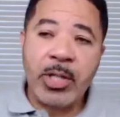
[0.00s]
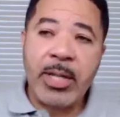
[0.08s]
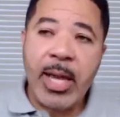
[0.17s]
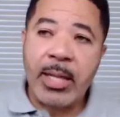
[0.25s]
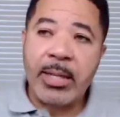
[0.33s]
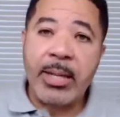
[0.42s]

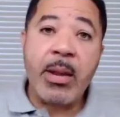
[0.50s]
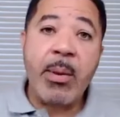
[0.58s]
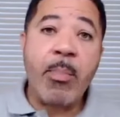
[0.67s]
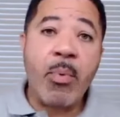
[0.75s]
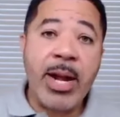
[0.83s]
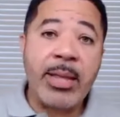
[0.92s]
personality
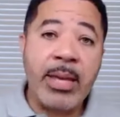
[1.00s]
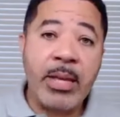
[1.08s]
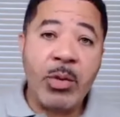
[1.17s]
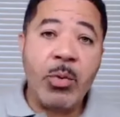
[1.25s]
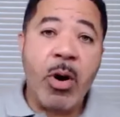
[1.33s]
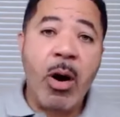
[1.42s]
and the brand
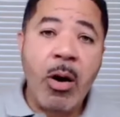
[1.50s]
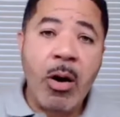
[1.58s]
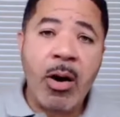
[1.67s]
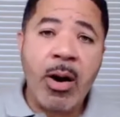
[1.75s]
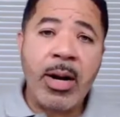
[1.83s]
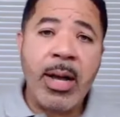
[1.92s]
that you
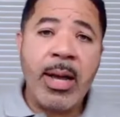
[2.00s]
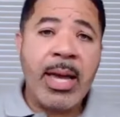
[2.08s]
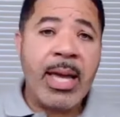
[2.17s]
are?